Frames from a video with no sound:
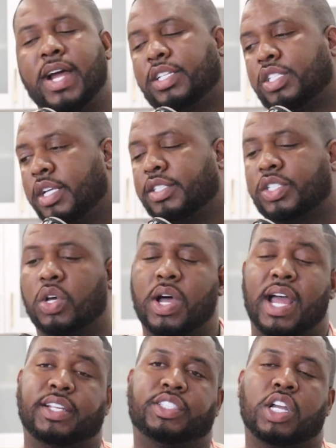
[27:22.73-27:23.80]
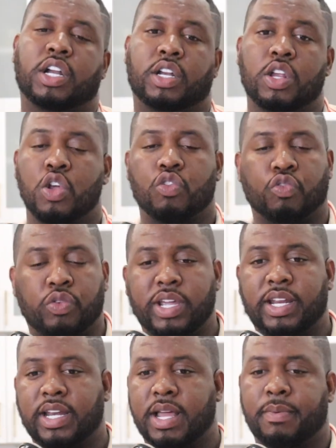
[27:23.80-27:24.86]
Right. So I started reading.